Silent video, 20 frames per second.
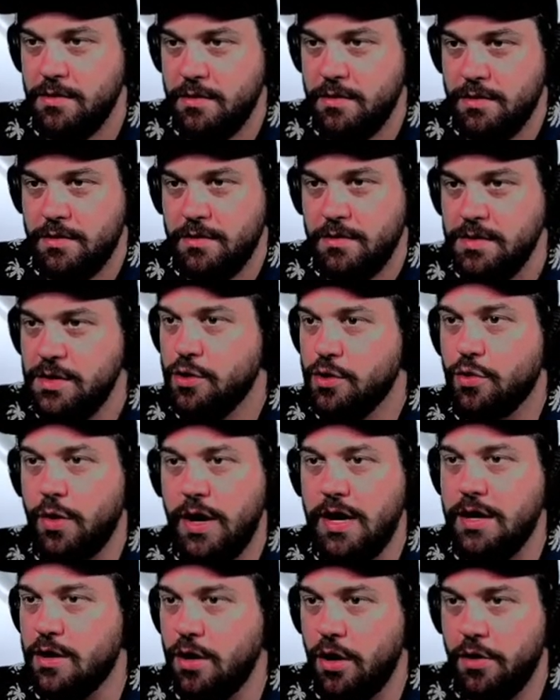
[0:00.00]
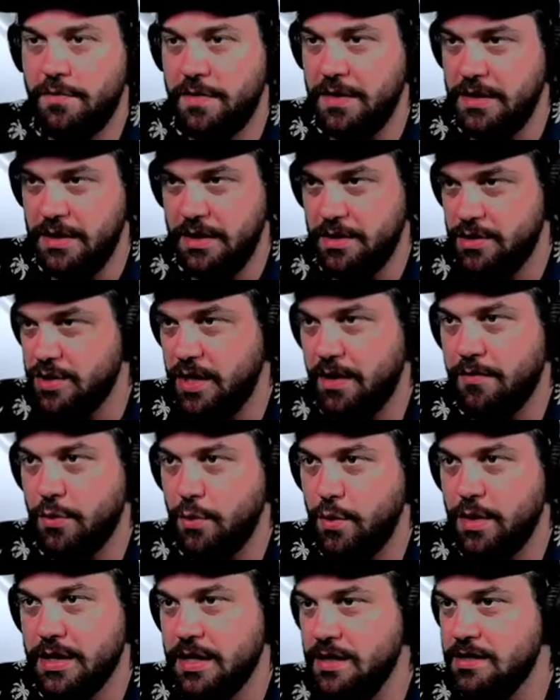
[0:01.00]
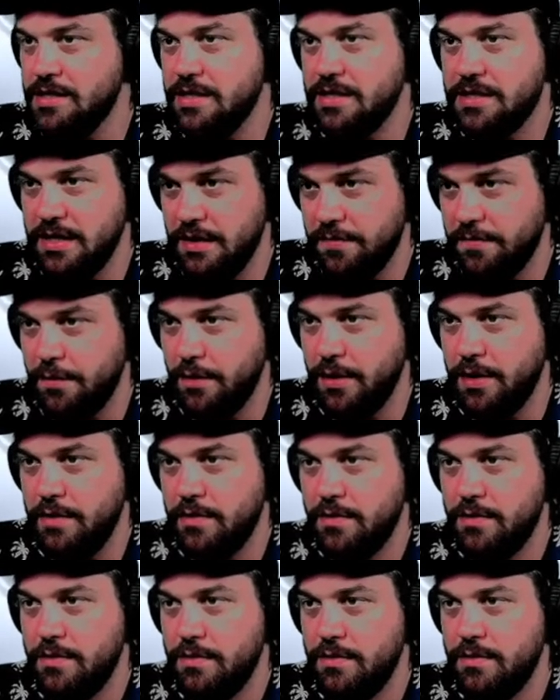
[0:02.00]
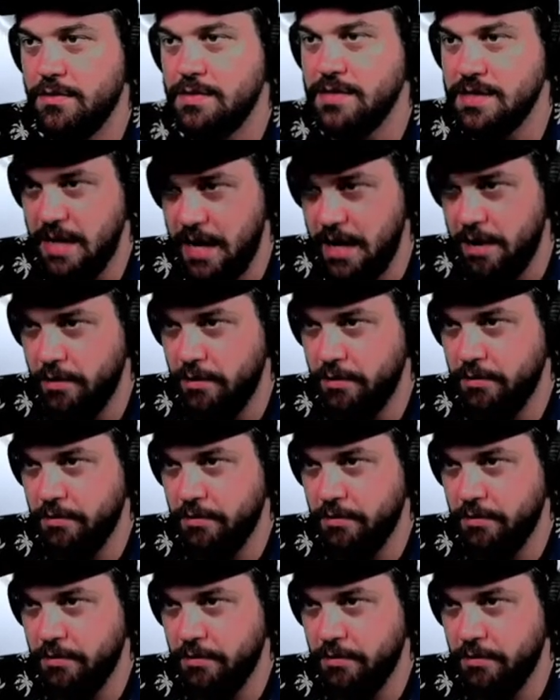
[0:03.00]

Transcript: It's a great COVID dish. Everyone gets a different snail.